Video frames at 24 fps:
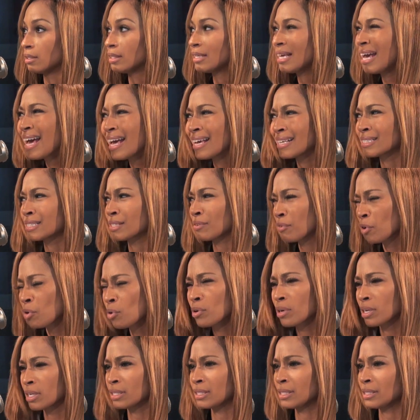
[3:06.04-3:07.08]
Yes, of
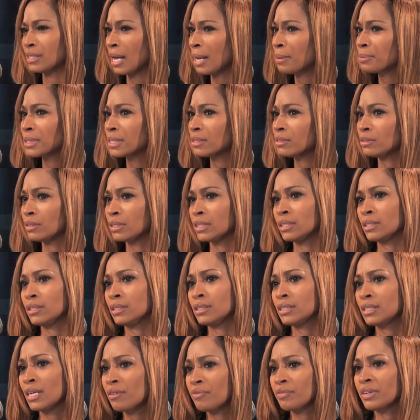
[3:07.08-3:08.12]
course. Absolutely.
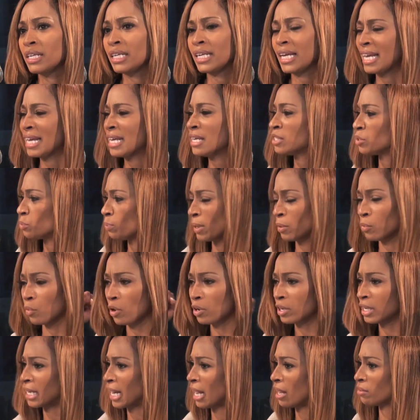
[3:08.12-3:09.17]
Definitely. He's been
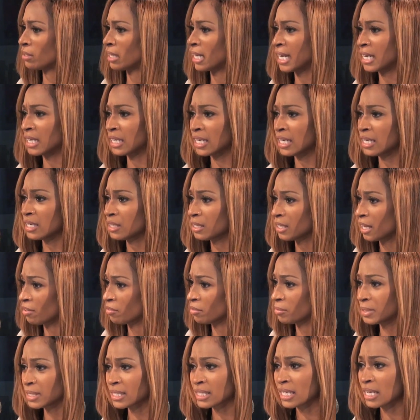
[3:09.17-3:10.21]
working out lately. Have
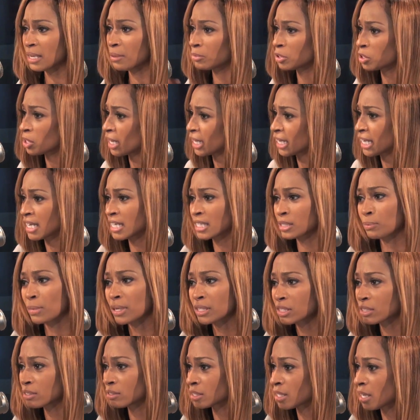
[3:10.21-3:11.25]
you even seen him trying to get his
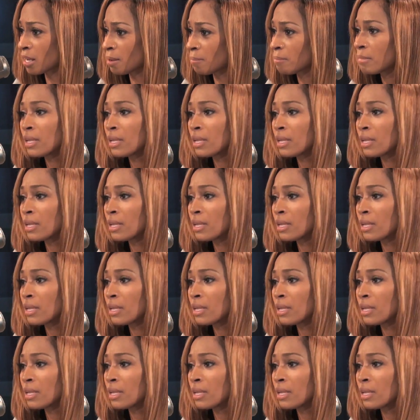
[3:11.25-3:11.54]
muscles up?